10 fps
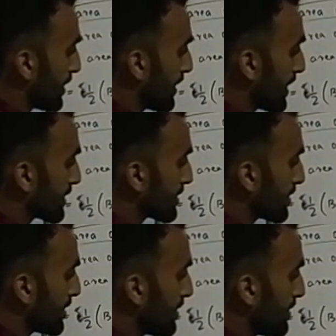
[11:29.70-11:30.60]

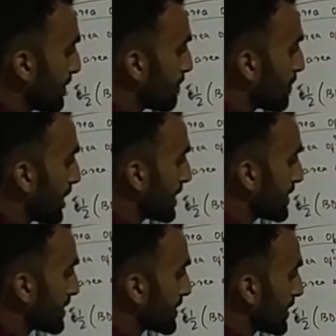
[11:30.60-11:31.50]
X3
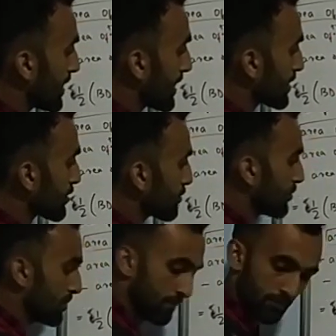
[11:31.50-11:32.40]
minus X2.
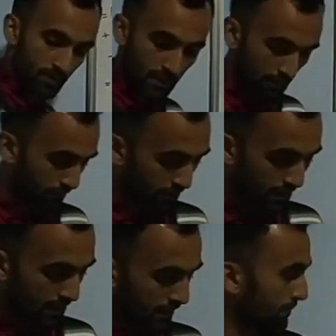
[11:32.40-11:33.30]
Check very
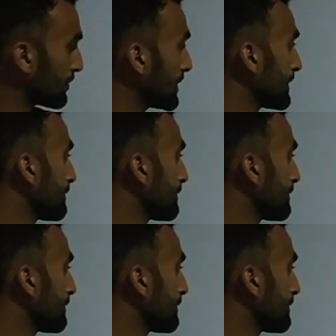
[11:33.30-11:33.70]
carefully.